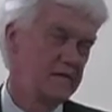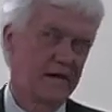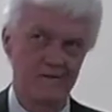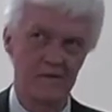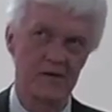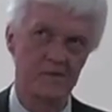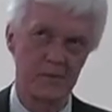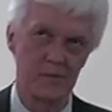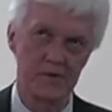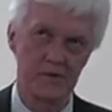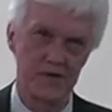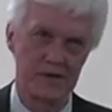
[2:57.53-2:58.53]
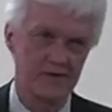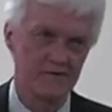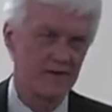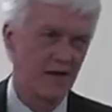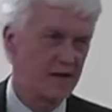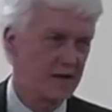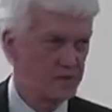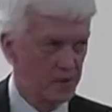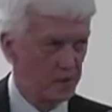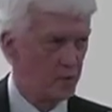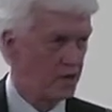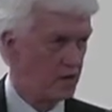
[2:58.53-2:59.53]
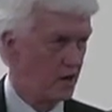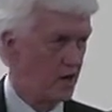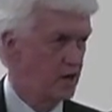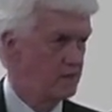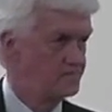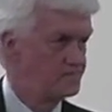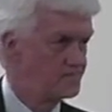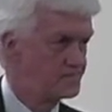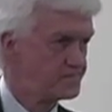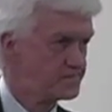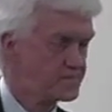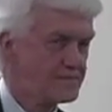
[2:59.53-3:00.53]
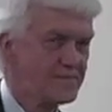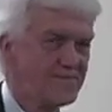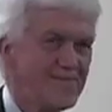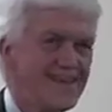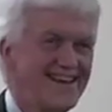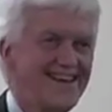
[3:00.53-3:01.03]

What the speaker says: I haven't come up with an idea for that yet, but I'm working on it.